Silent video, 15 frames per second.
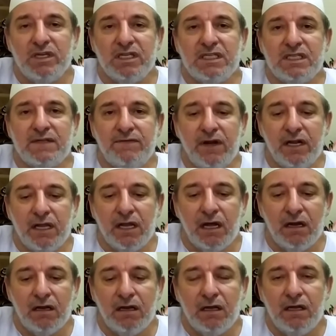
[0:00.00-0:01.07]
which is
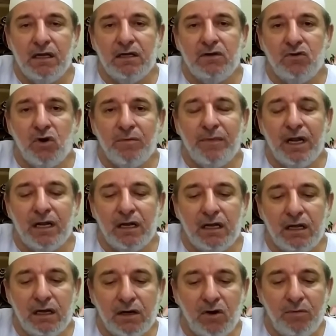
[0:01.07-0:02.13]
spherical, normal,
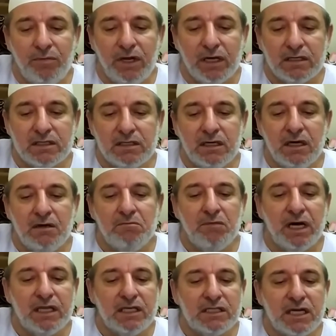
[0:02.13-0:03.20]
complex,
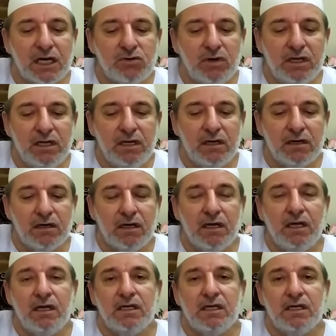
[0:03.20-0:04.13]
but it's actually here